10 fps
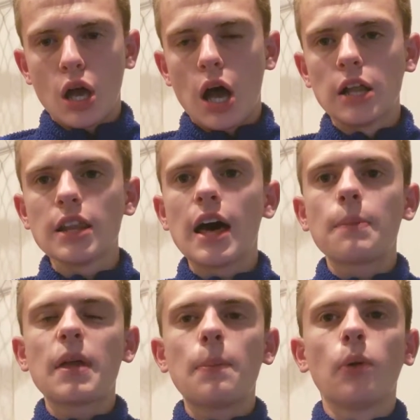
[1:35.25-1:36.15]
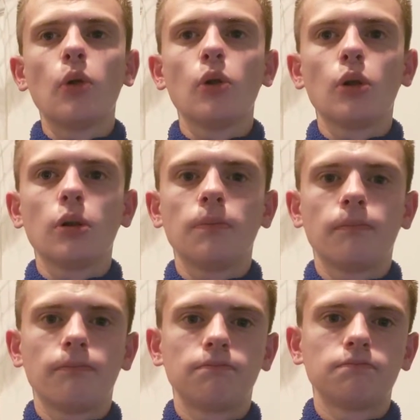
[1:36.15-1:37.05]
a lot of people
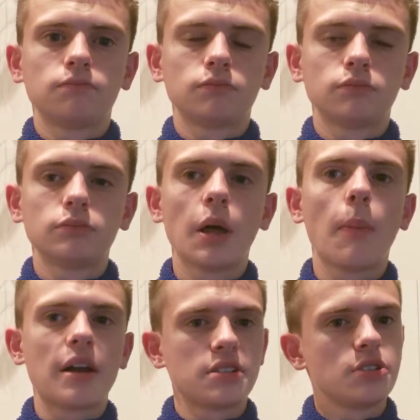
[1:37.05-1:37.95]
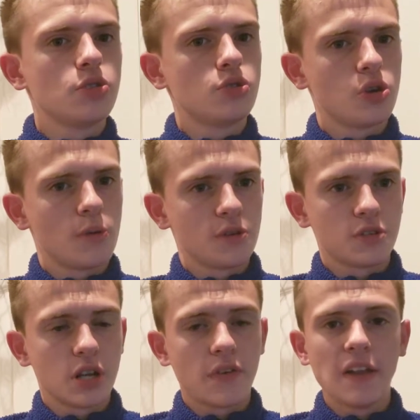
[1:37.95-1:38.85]
that watches YouTubers and
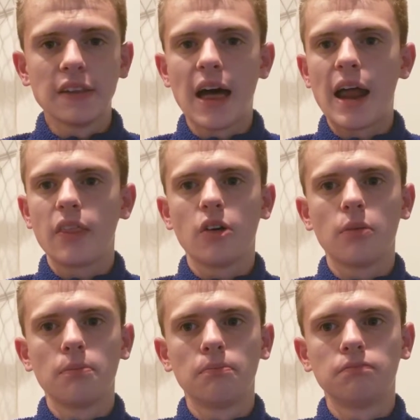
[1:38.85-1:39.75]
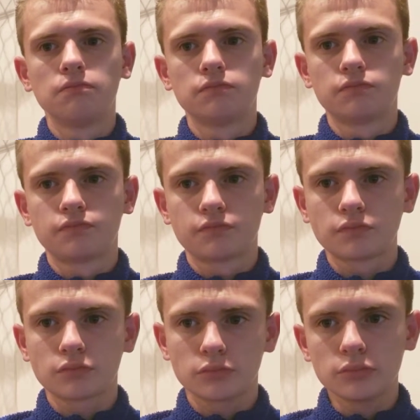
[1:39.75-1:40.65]
stuff, a lot of them
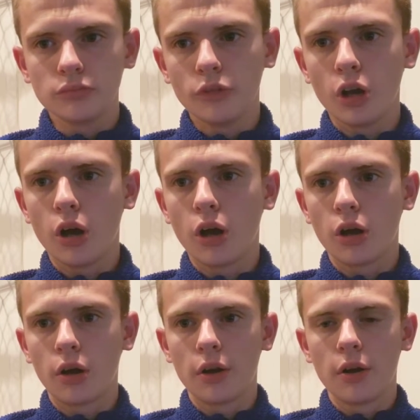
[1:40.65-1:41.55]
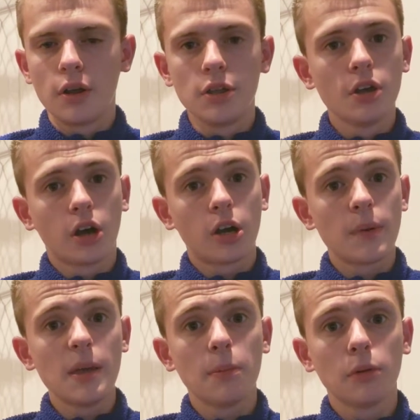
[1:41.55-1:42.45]
are younger
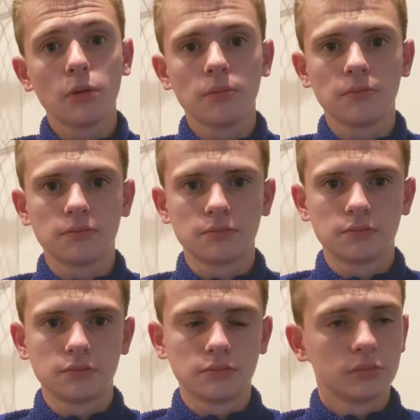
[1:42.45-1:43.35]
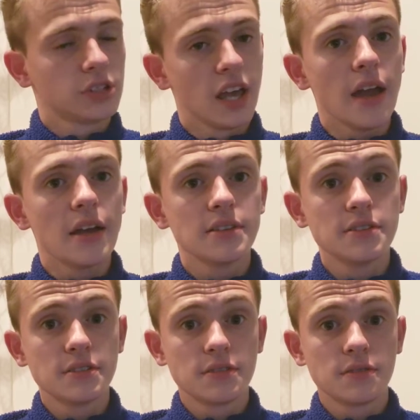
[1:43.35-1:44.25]
people,
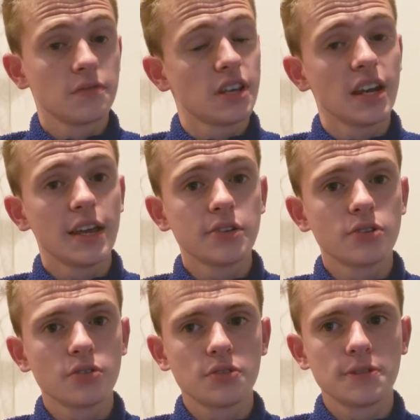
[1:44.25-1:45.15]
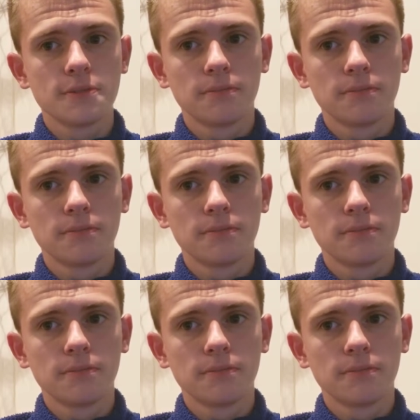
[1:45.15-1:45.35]
kids, teenagers,